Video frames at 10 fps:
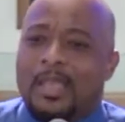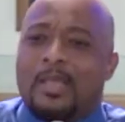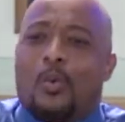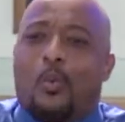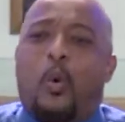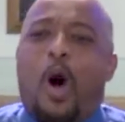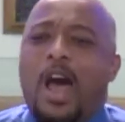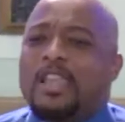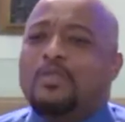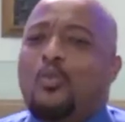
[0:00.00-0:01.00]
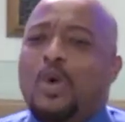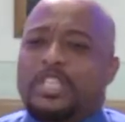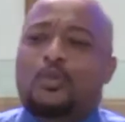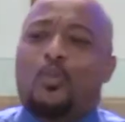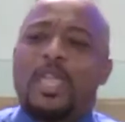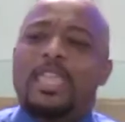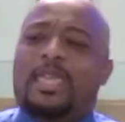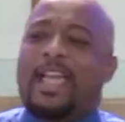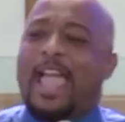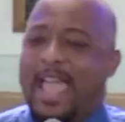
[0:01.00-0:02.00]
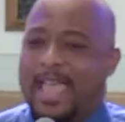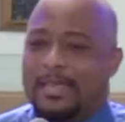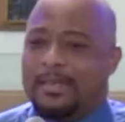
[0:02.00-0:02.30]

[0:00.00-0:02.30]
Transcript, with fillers: one in which we can